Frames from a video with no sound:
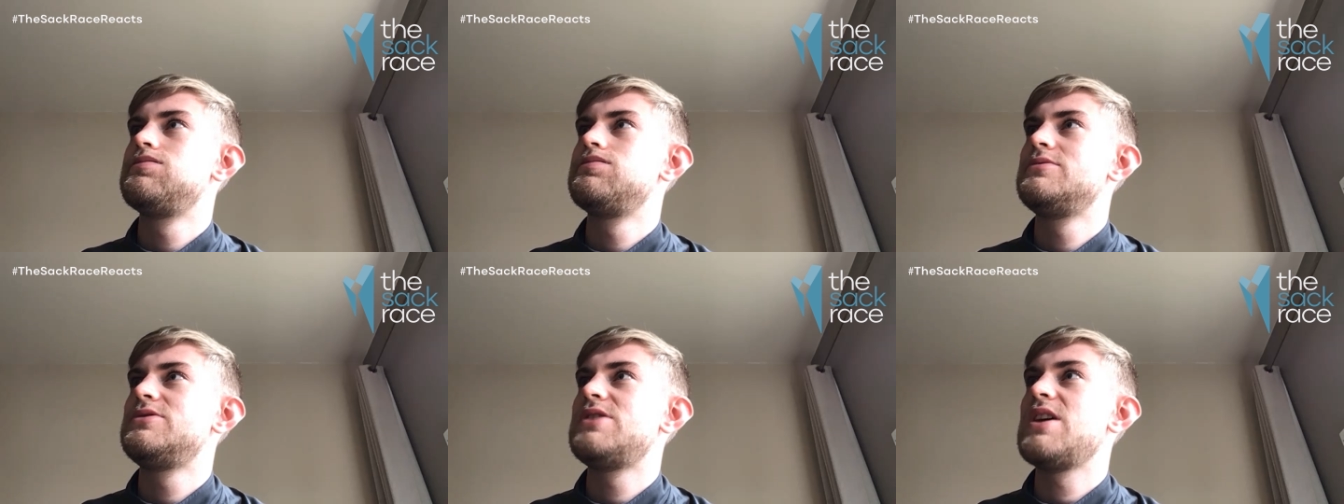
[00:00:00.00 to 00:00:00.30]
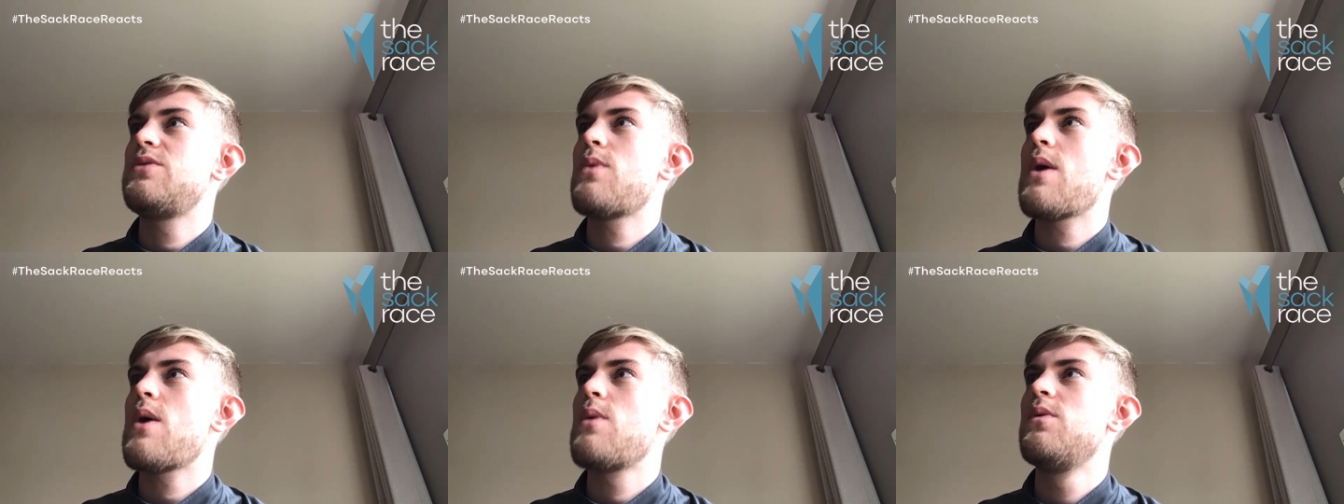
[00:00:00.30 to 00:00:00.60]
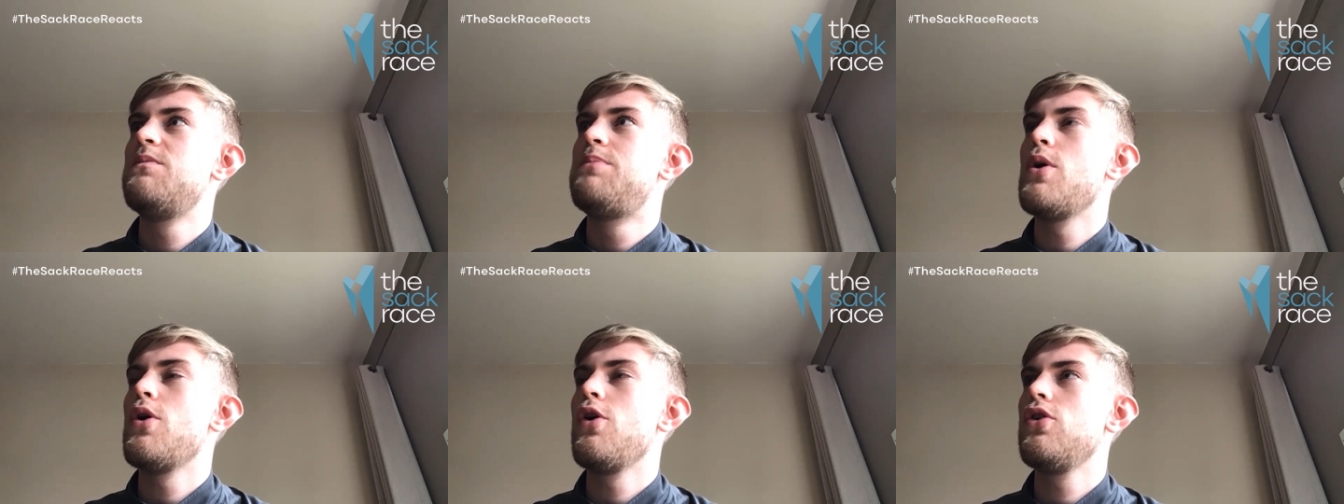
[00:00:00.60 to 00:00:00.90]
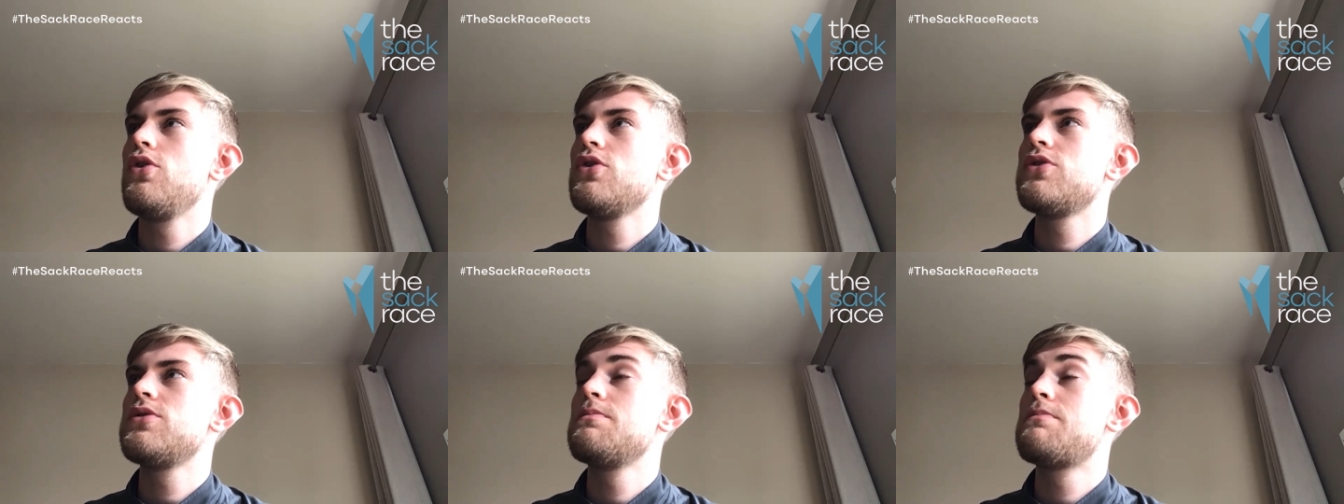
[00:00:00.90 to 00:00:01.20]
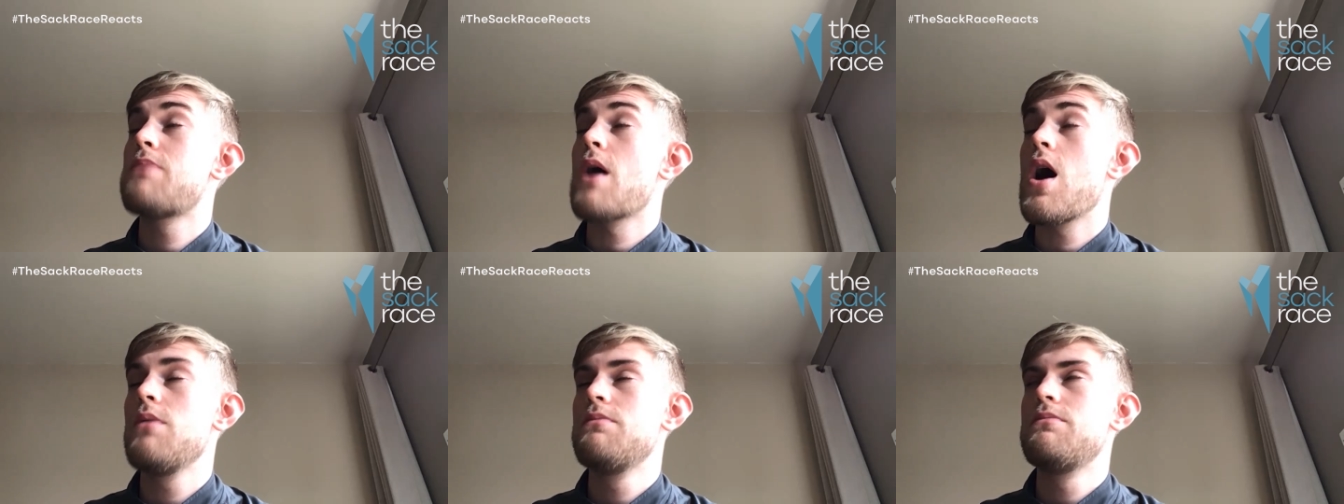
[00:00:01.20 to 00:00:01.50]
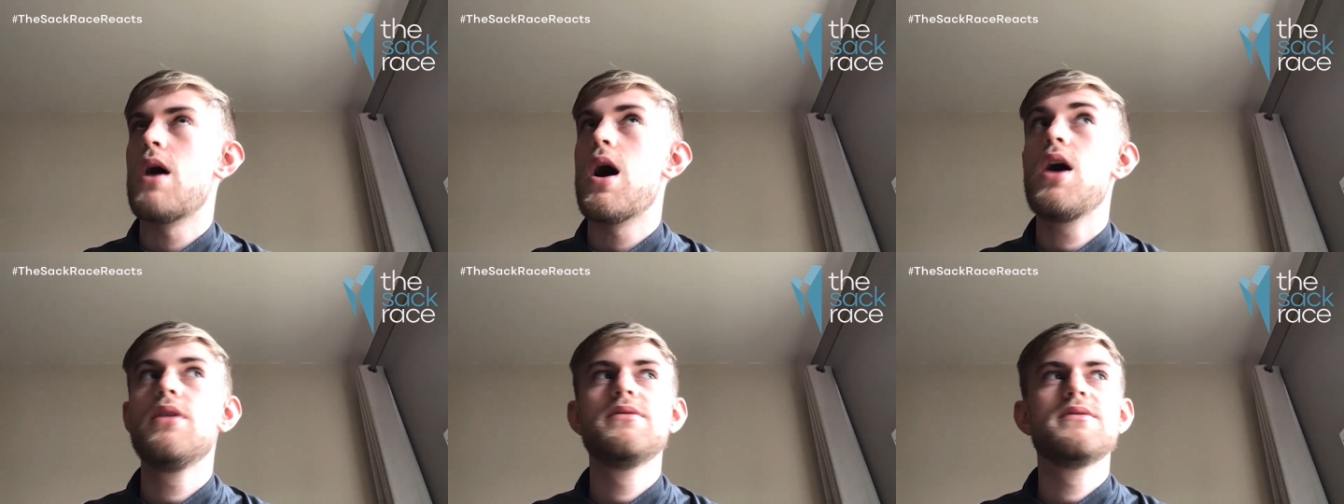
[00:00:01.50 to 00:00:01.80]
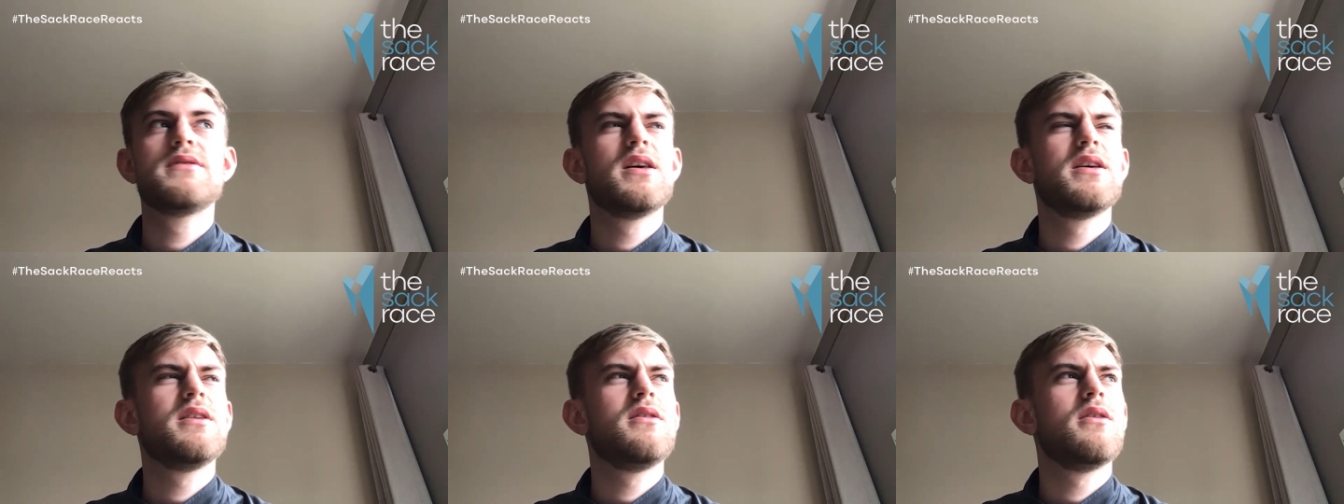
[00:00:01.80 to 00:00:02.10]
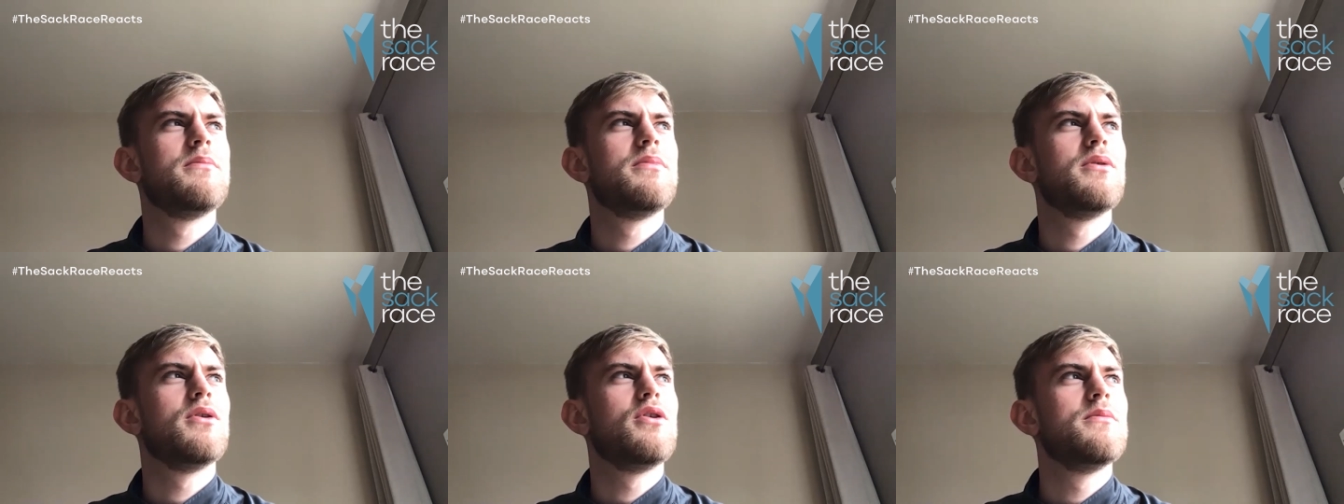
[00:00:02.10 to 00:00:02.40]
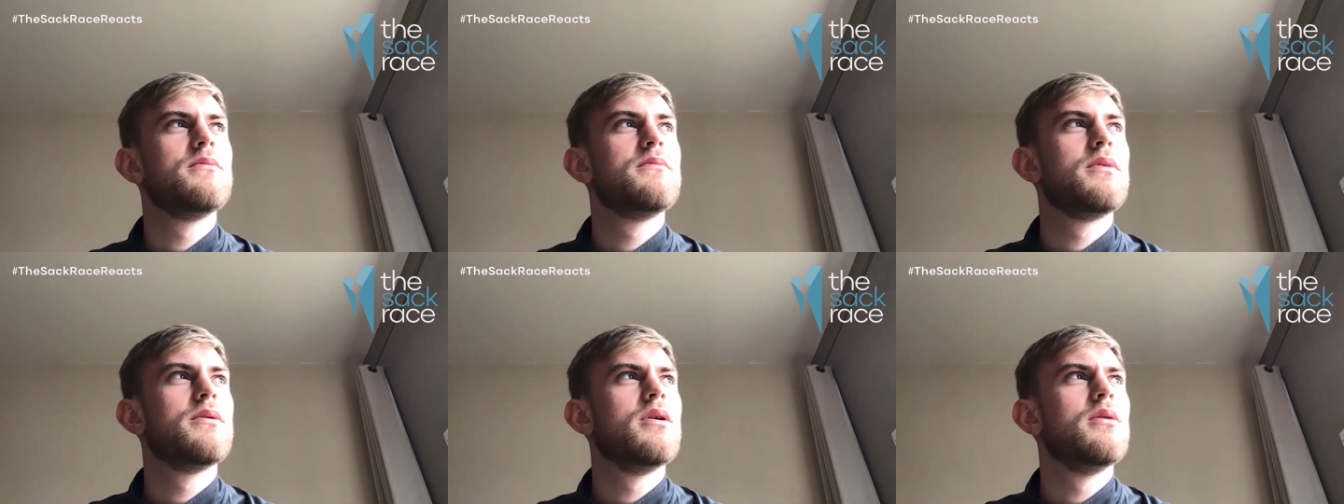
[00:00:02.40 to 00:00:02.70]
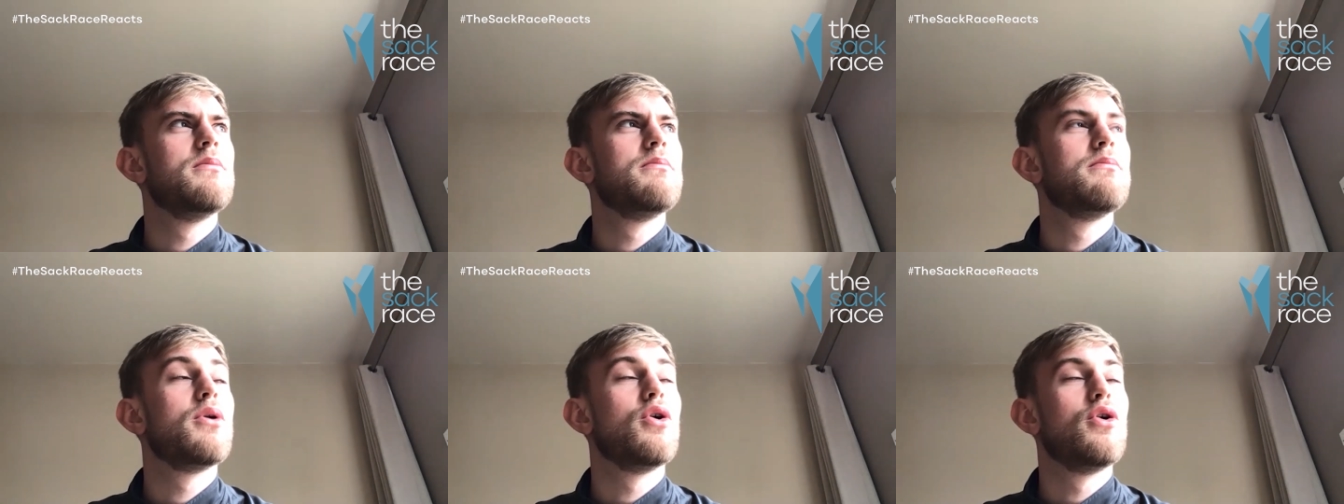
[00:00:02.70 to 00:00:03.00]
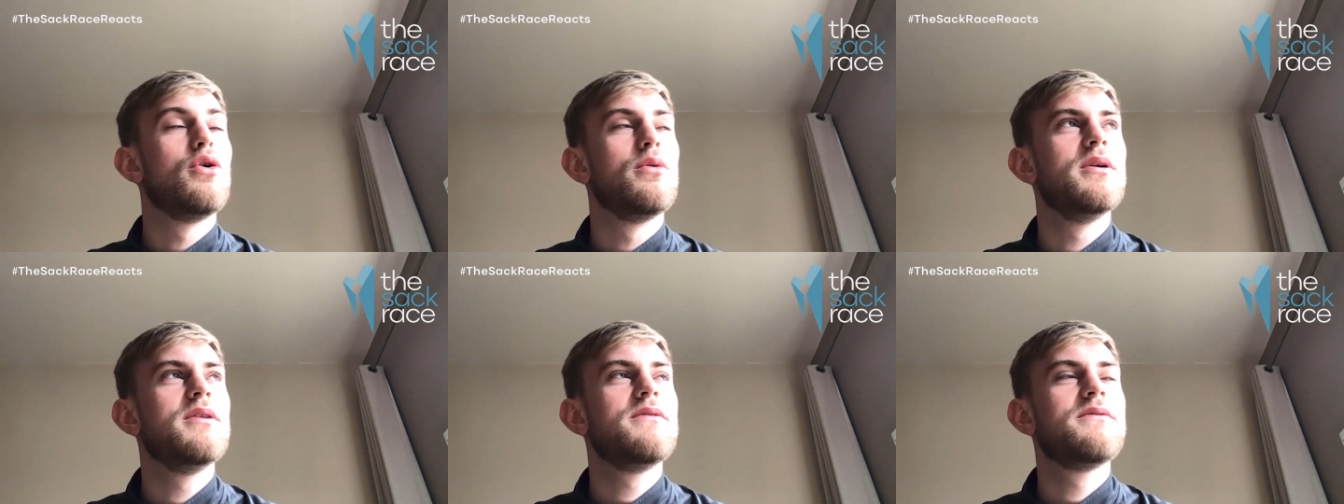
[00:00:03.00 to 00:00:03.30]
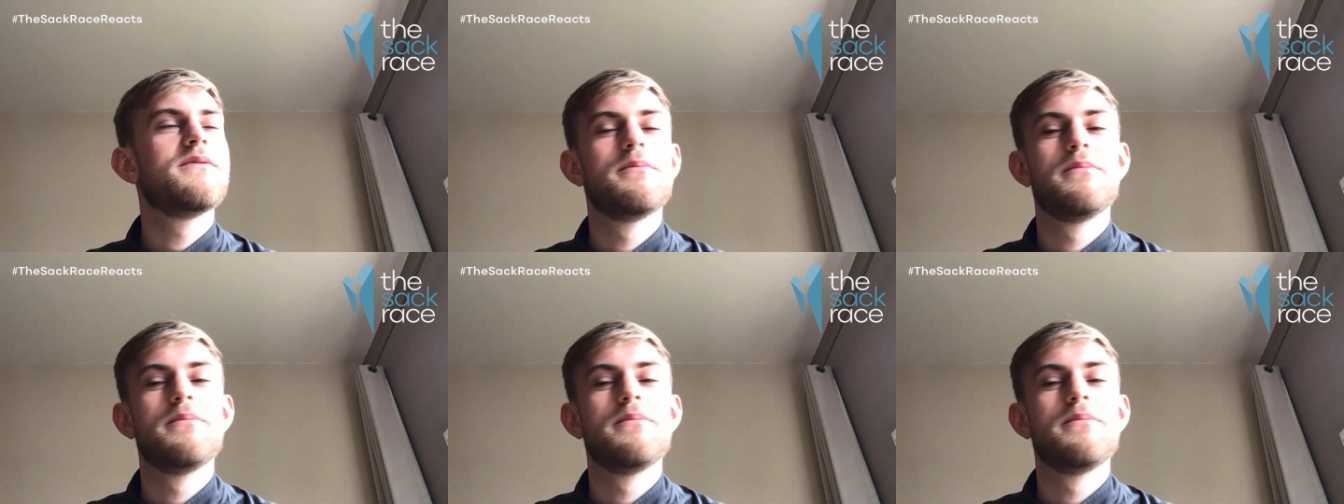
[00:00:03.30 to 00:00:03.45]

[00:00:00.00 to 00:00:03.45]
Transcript: did well with Barnsley, not Bournemouth.